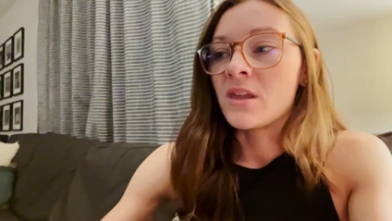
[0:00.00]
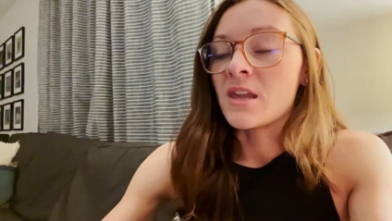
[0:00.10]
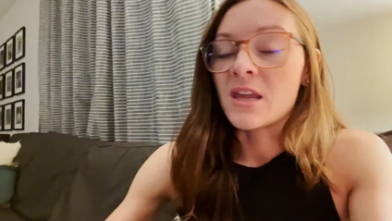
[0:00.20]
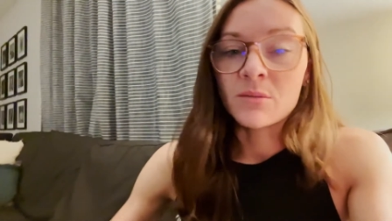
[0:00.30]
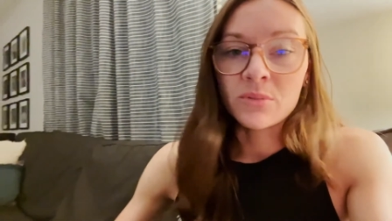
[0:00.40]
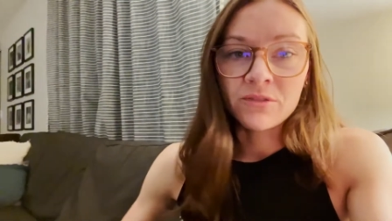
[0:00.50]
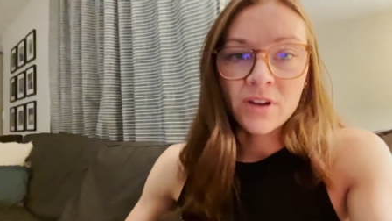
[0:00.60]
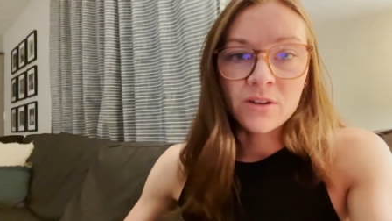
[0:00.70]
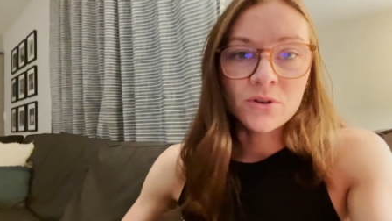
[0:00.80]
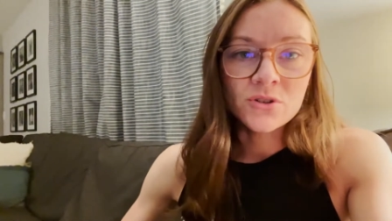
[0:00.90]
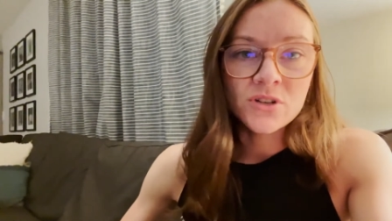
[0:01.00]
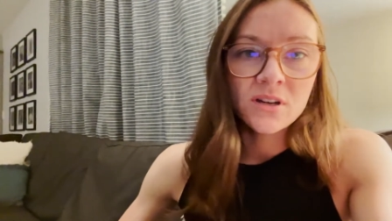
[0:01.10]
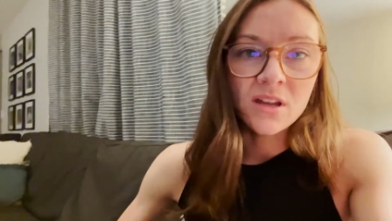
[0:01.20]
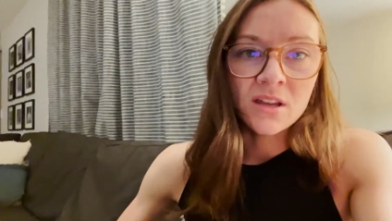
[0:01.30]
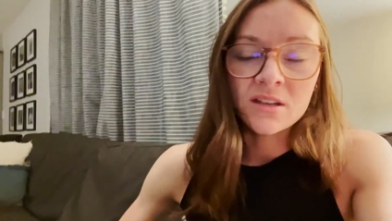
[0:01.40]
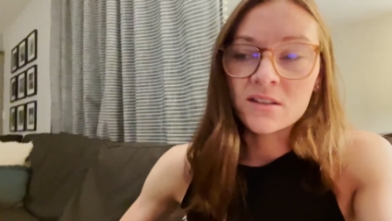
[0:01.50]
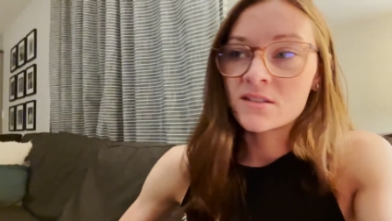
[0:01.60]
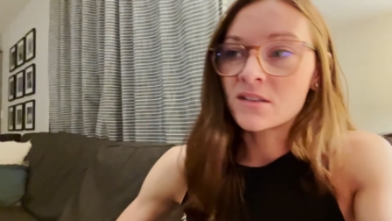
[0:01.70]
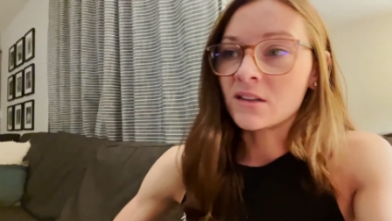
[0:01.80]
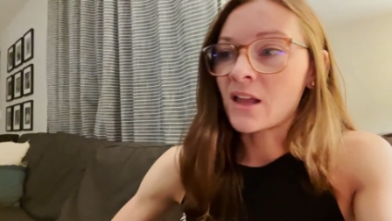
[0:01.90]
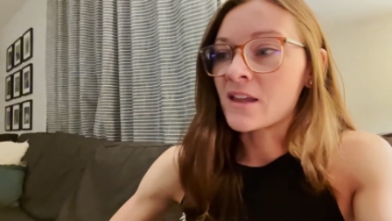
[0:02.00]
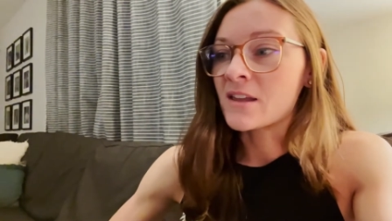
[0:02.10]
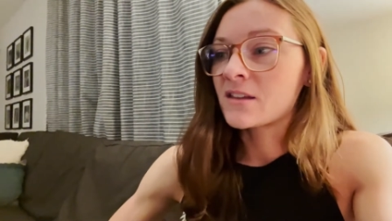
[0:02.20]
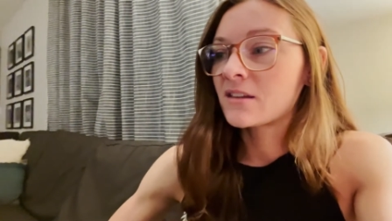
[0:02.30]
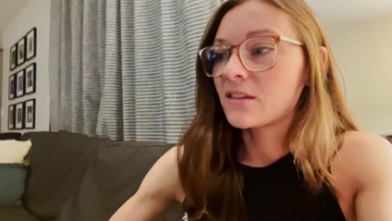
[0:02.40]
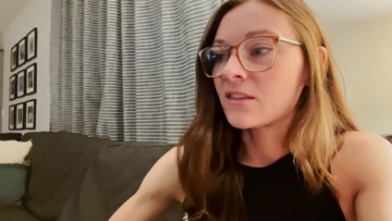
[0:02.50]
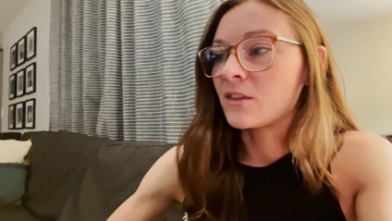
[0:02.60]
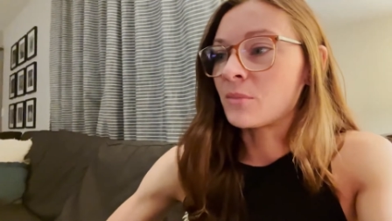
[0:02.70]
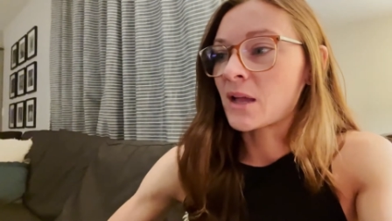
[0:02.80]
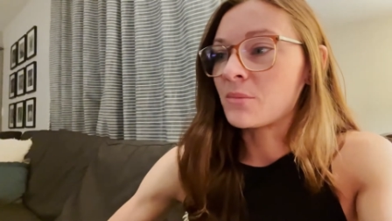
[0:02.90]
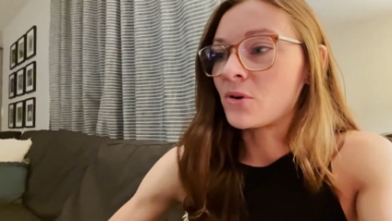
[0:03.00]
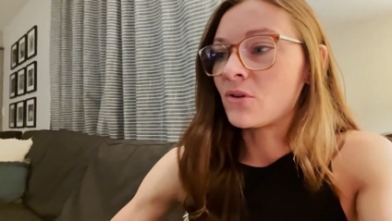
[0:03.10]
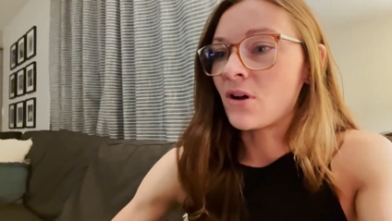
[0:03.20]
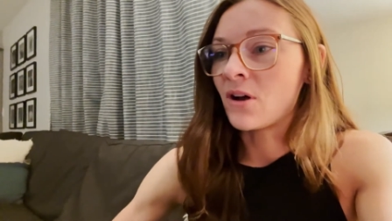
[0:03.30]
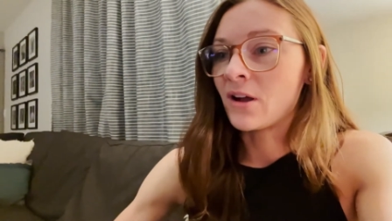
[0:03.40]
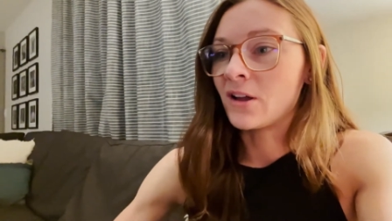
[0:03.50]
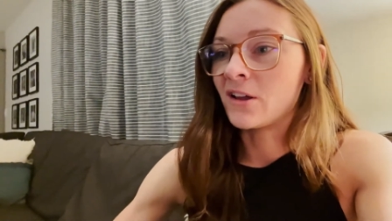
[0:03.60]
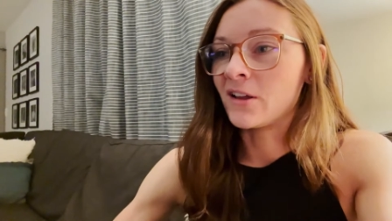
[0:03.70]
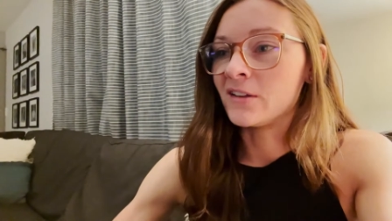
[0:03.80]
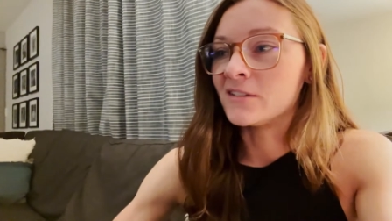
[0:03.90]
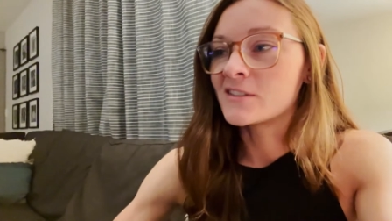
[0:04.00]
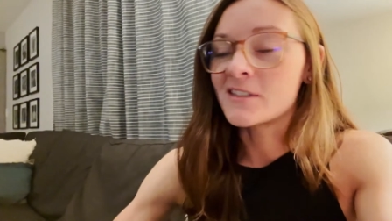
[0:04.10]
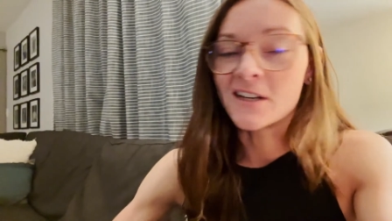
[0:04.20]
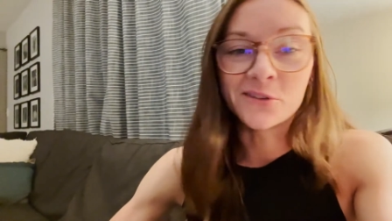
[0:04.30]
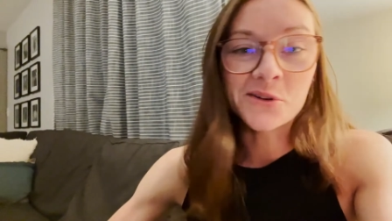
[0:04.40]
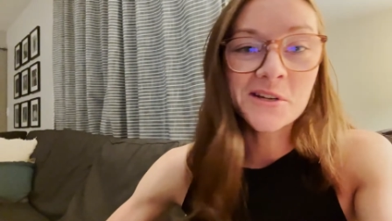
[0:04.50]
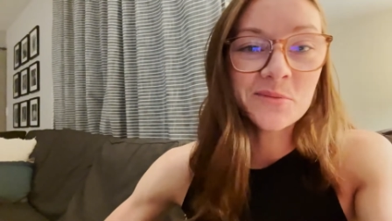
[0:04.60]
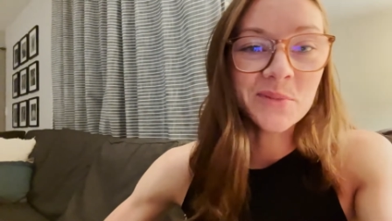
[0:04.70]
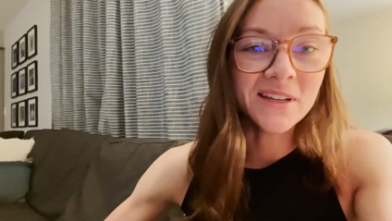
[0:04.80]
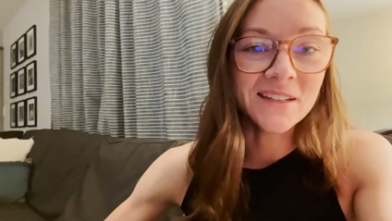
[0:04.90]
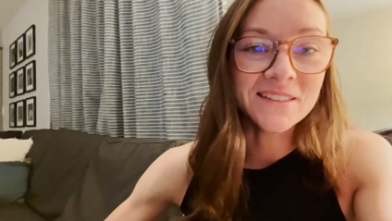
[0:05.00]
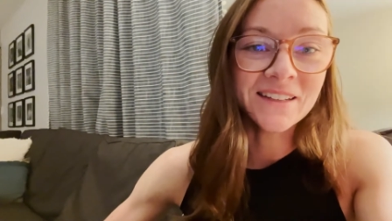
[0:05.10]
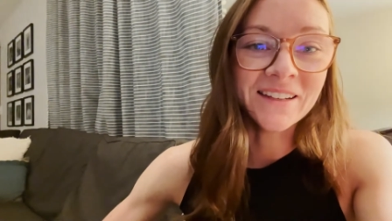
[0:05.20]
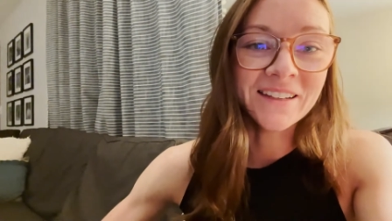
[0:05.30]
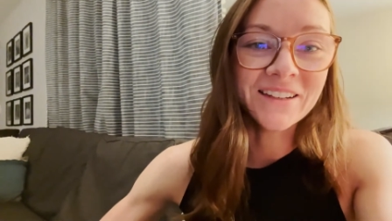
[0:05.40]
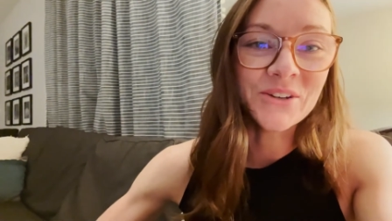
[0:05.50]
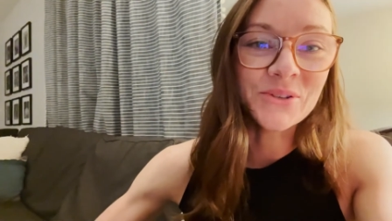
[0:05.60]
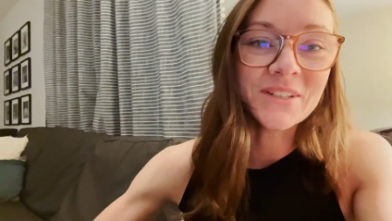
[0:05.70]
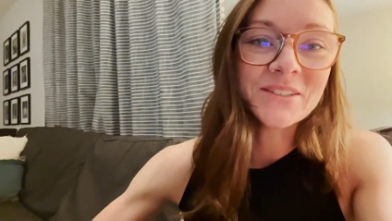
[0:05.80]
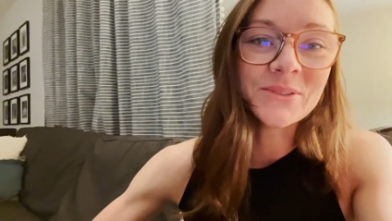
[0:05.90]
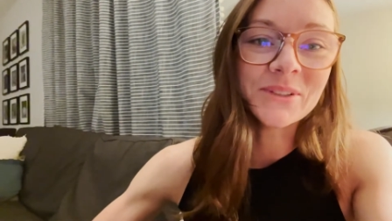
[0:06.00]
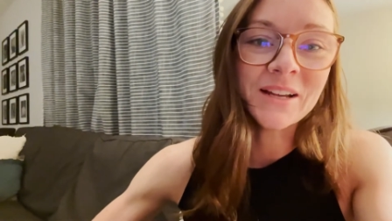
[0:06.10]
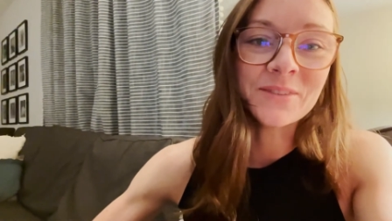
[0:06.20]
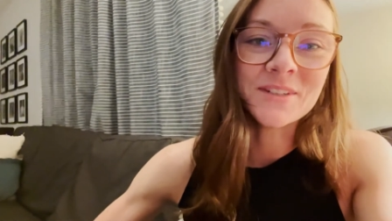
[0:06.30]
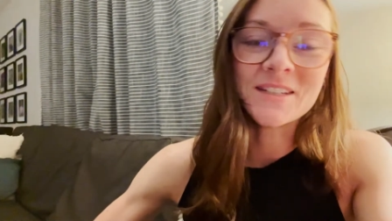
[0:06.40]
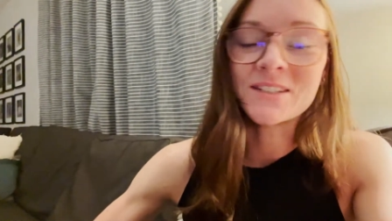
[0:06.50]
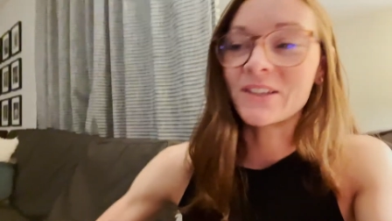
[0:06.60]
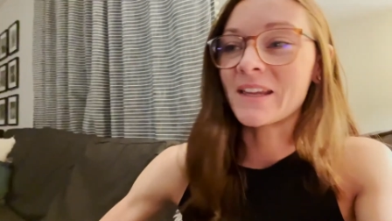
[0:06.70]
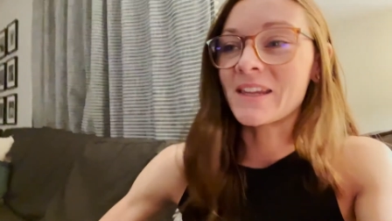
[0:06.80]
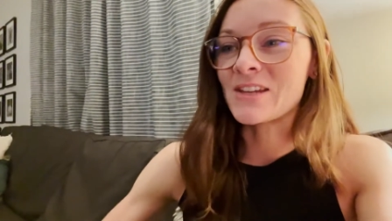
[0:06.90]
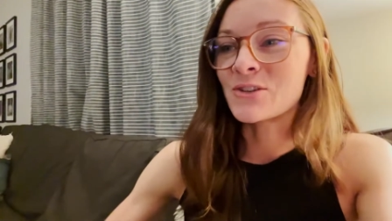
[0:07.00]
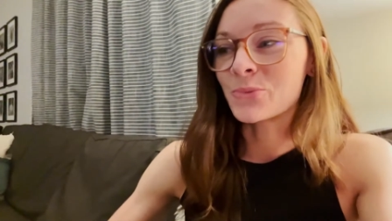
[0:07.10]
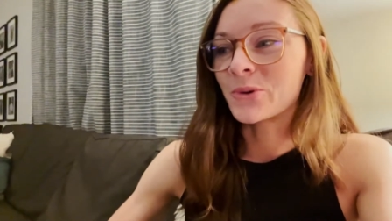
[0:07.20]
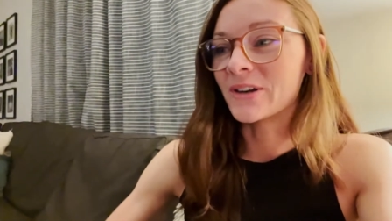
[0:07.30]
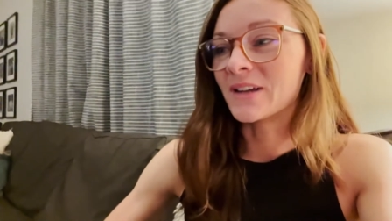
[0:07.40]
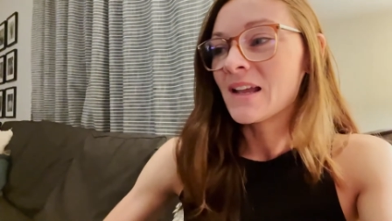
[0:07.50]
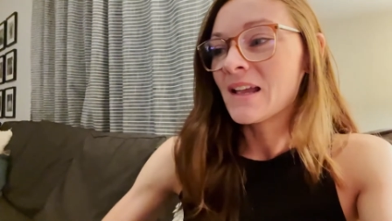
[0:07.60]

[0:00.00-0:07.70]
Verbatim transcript: The amplified version is like the Bible on steroids because it goes into a lot of detail, like each word